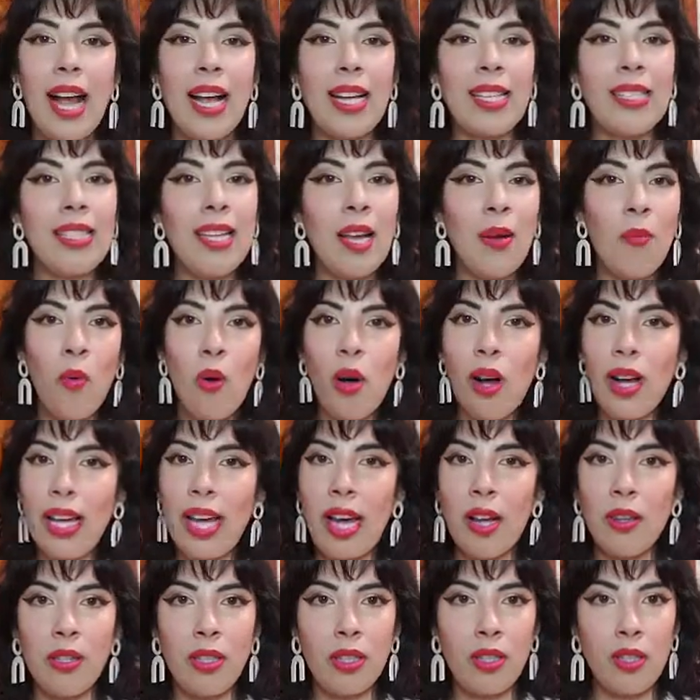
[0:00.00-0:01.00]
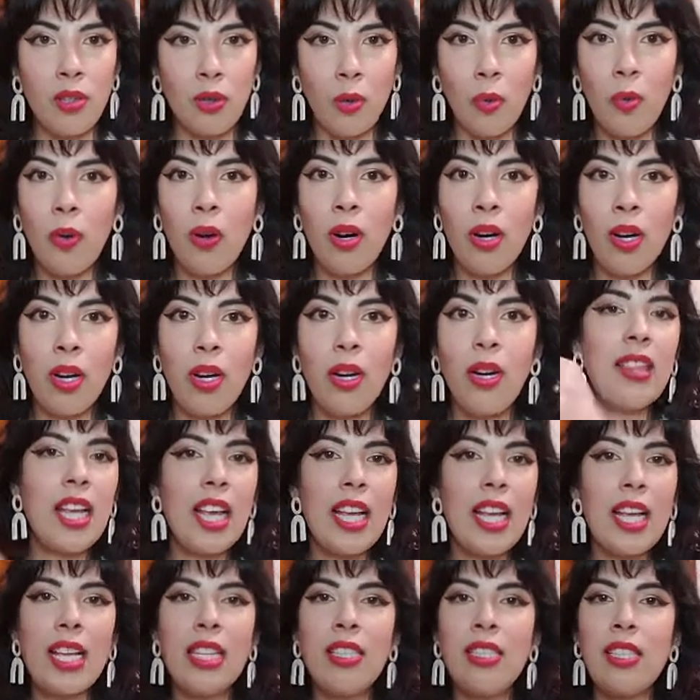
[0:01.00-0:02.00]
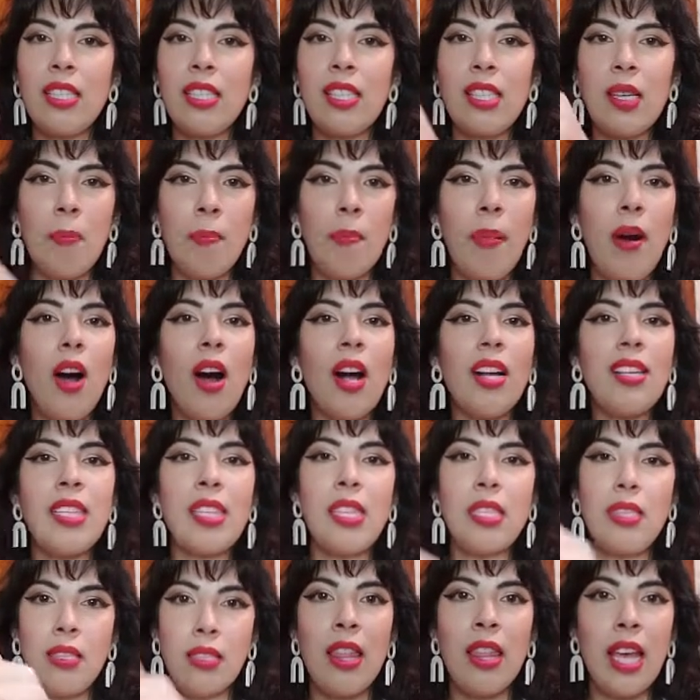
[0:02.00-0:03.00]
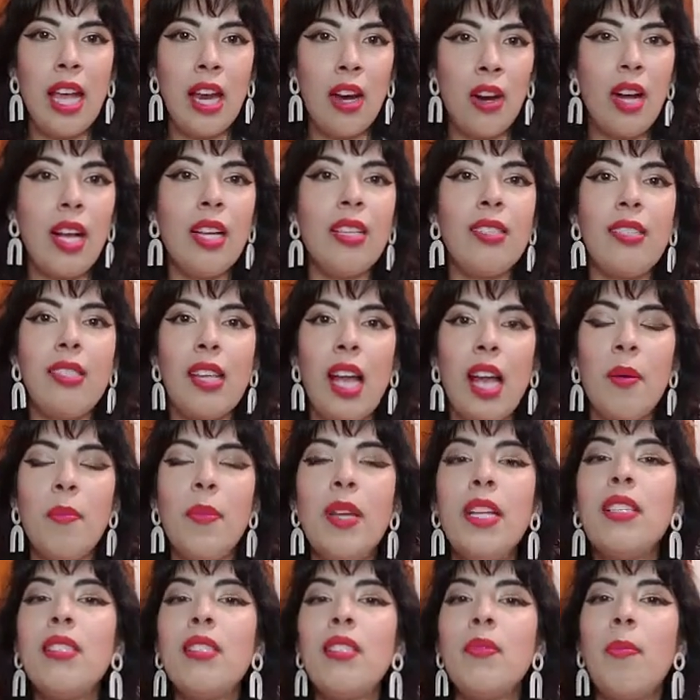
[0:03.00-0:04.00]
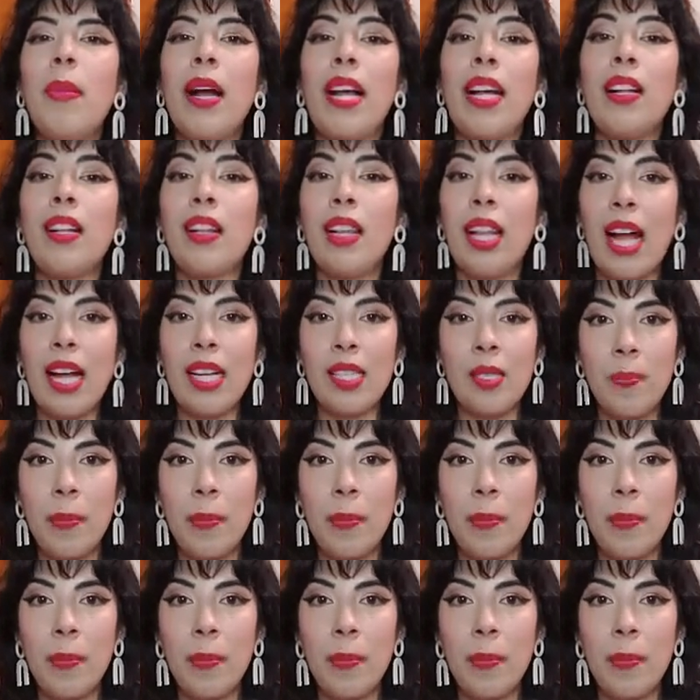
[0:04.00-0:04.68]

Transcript: as they walk out the door, they can just deposit their assignment by class